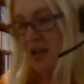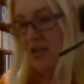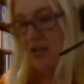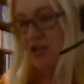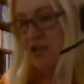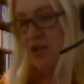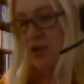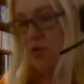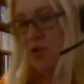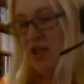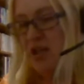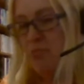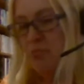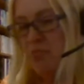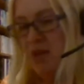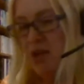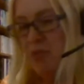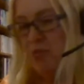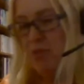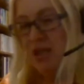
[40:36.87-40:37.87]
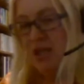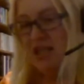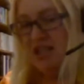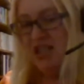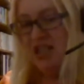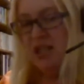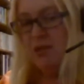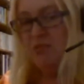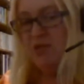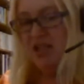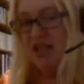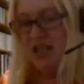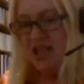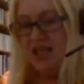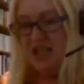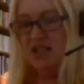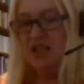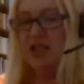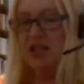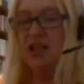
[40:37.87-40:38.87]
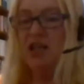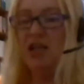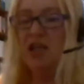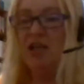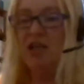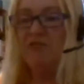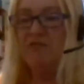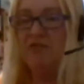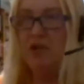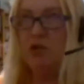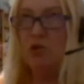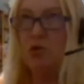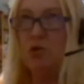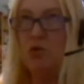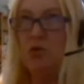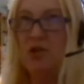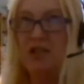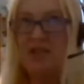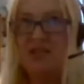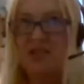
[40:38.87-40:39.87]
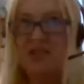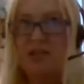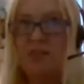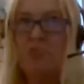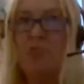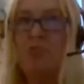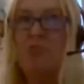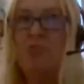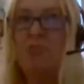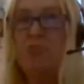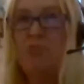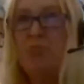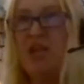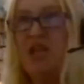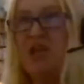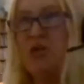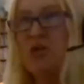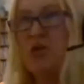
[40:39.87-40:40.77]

So it may be intimidating if you look at some big